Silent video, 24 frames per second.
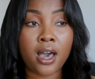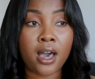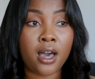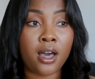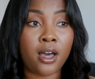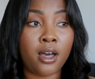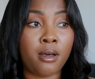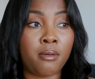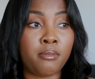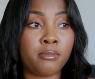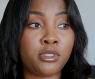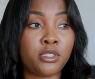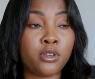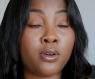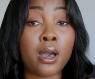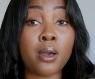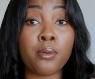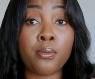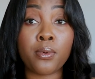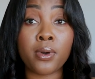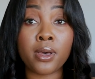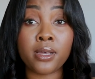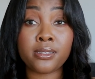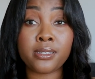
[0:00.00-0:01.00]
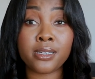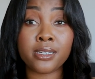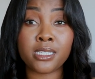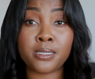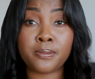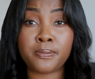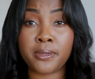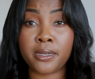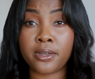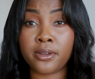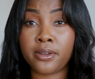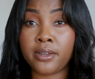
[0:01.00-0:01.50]
Um, so I was
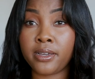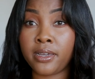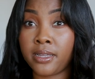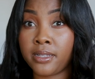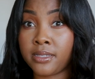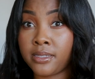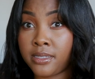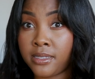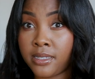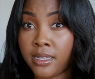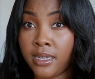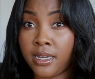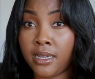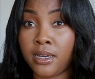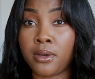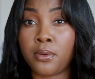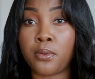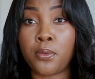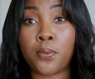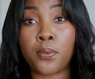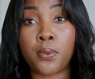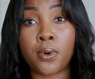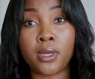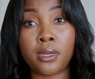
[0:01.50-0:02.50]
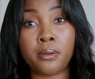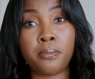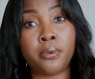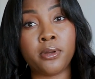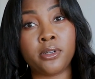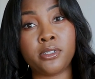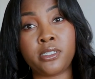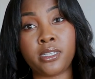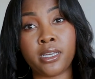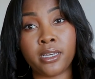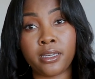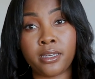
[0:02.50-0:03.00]
experiencing one
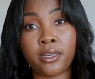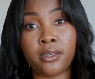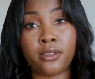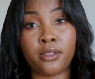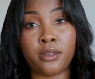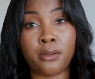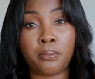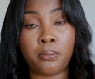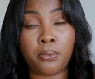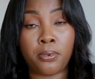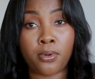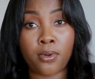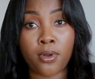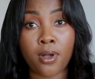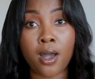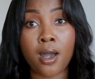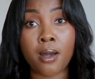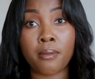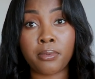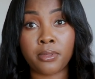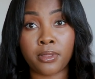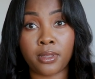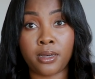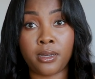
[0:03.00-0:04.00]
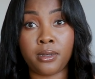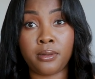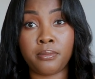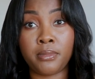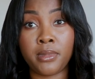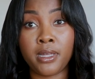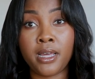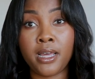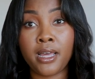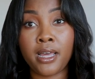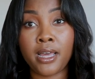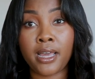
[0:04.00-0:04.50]
particular problem
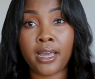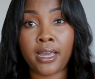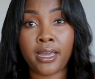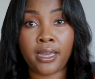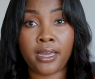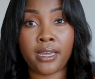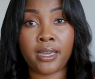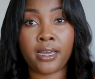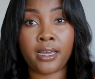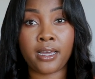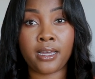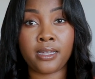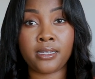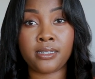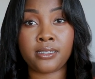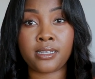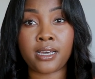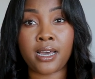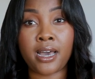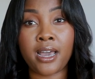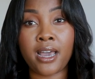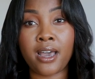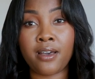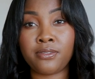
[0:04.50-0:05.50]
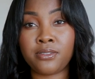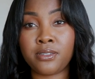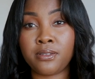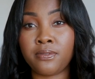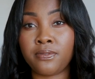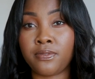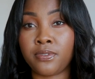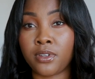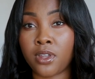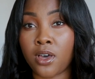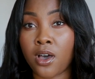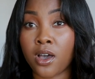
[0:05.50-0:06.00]
and I have
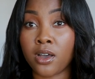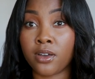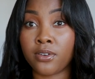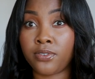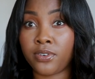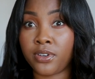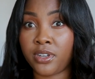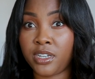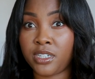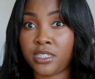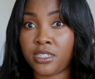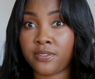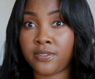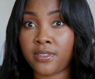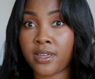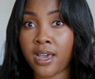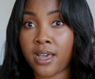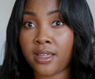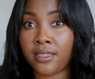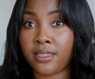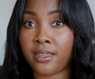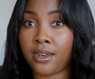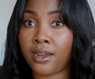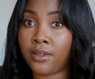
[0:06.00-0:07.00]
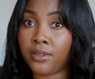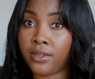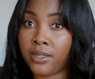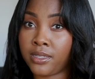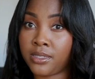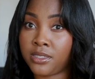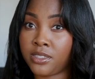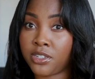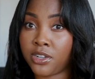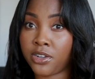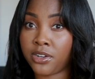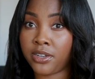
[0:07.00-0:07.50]
some vlog footage of that that I'll
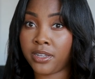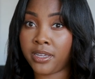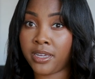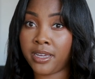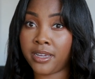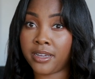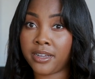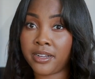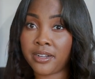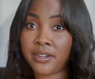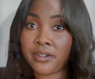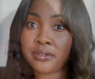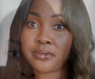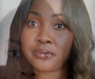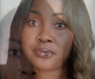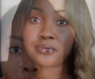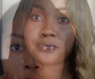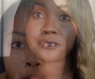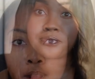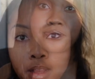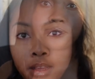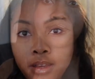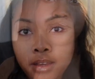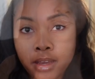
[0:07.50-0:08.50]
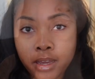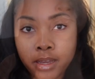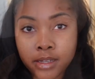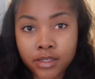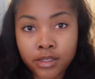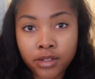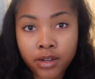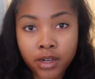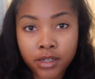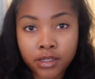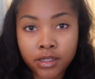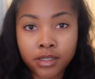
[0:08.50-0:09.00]
insert here. Alright you guys,
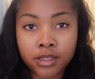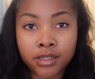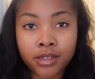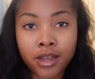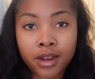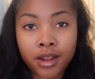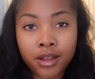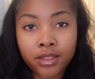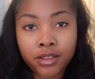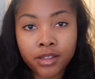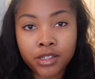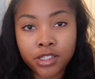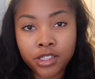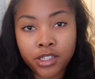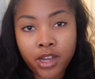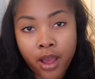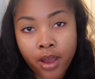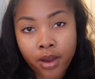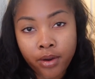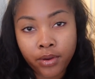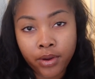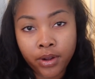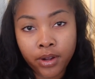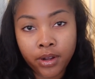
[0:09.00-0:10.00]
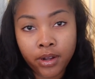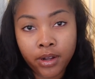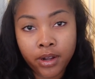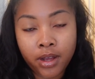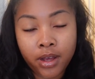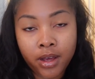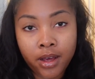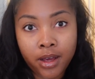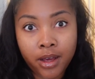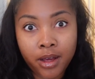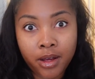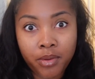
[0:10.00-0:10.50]
so I just got out the shower
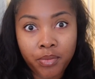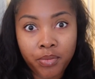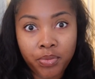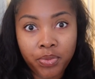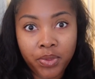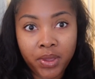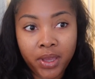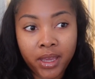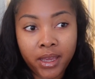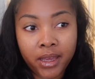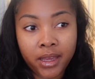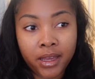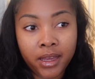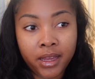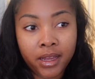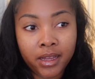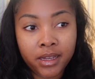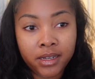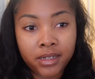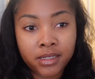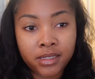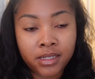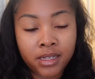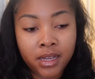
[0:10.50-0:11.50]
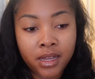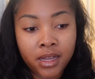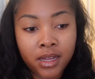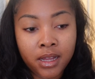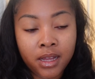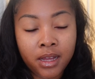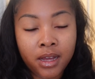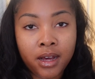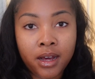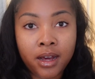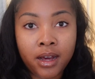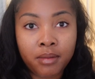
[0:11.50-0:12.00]
um, and
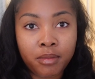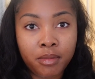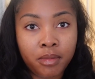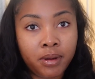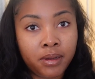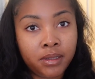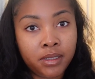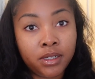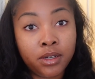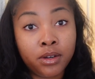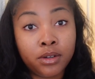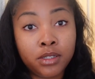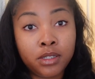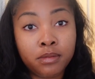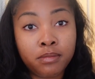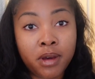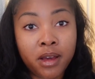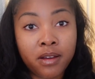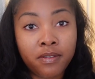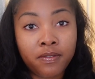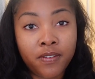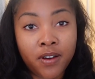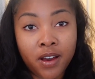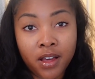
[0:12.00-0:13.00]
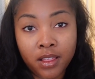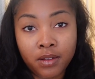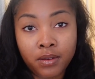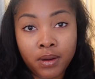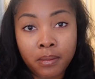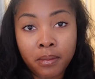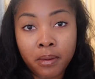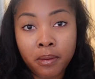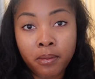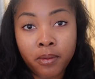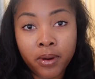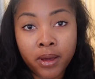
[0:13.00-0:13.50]
I'm about to go to my
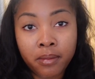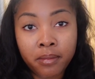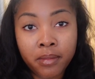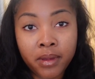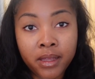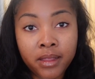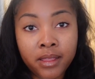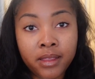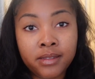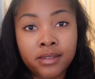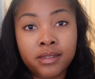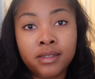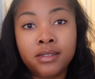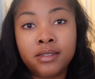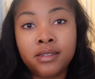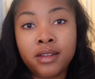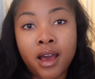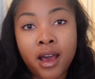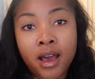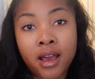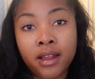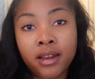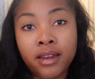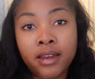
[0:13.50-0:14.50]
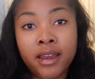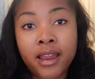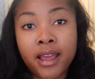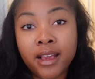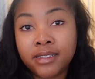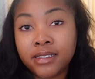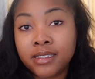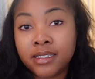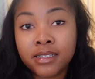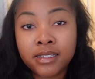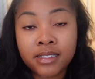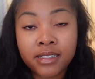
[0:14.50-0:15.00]
follow-up appointment. This is not
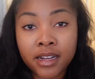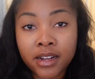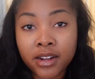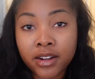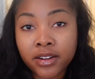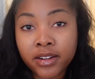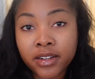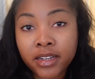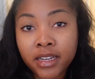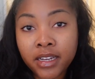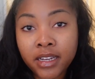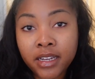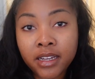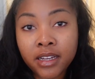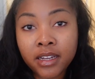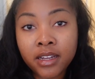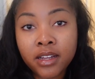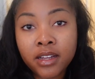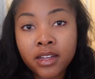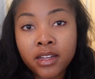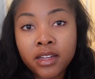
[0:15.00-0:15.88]
necessary